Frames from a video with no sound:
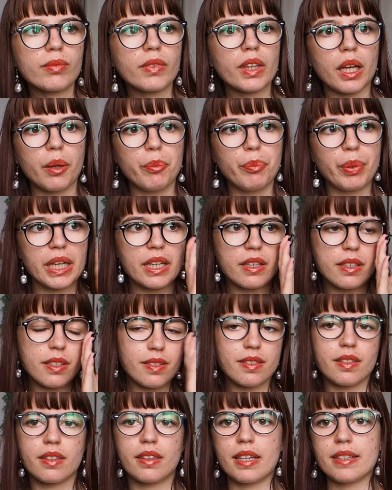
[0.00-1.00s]

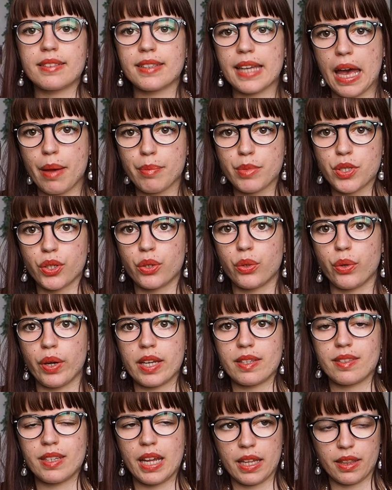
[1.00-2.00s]
because this camisole
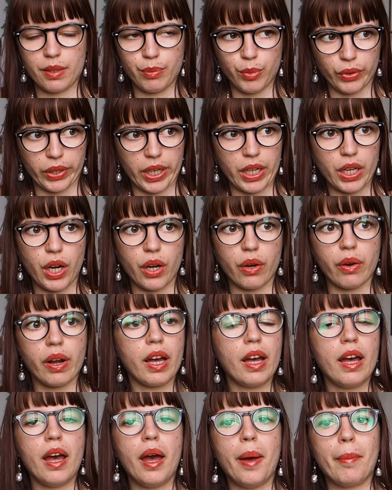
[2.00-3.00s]
is knit in the merino,
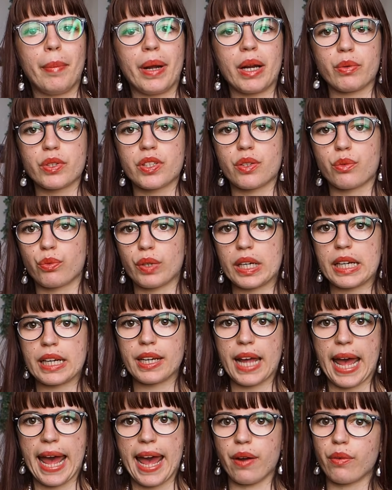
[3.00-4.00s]
but it was a
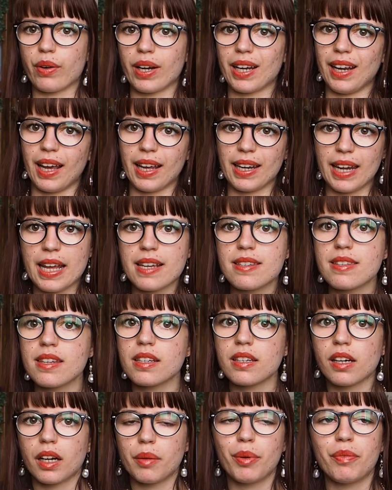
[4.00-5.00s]
really airy, like lacy
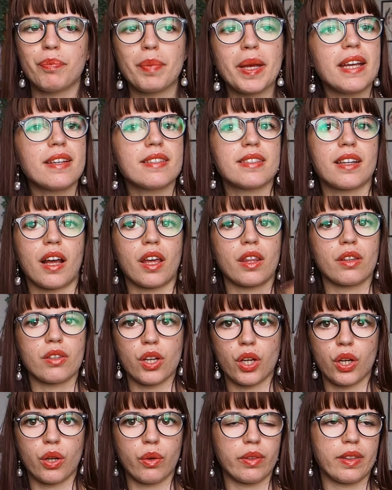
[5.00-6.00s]
type of piece, and I
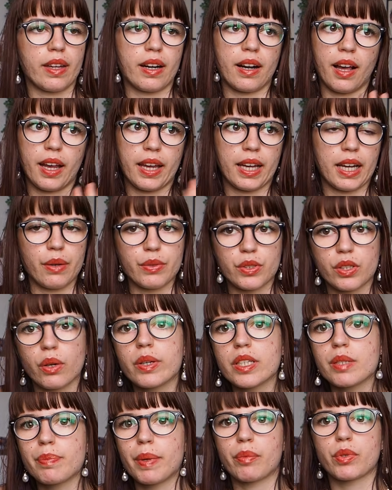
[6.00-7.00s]
knew that like I was going
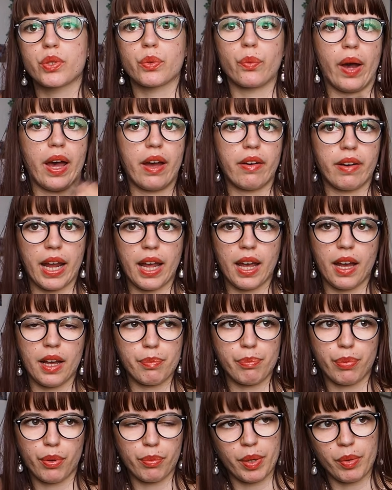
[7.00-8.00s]
to be able to wear it. It
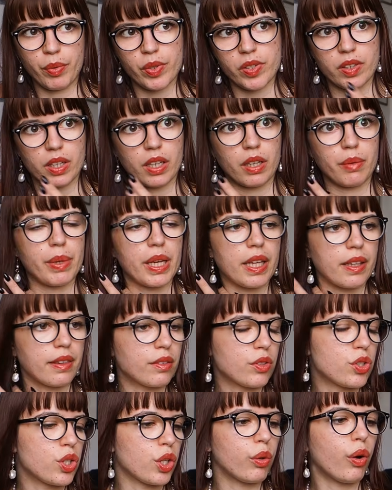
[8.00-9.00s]
probably wasn't going to be
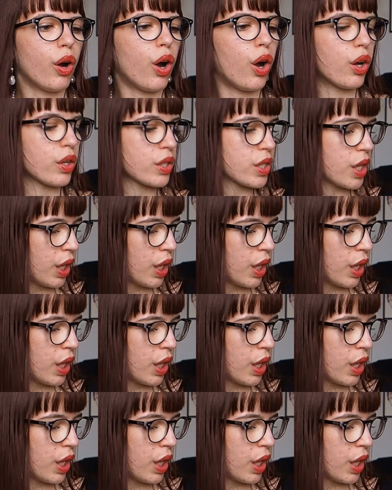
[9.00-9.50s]
too hot.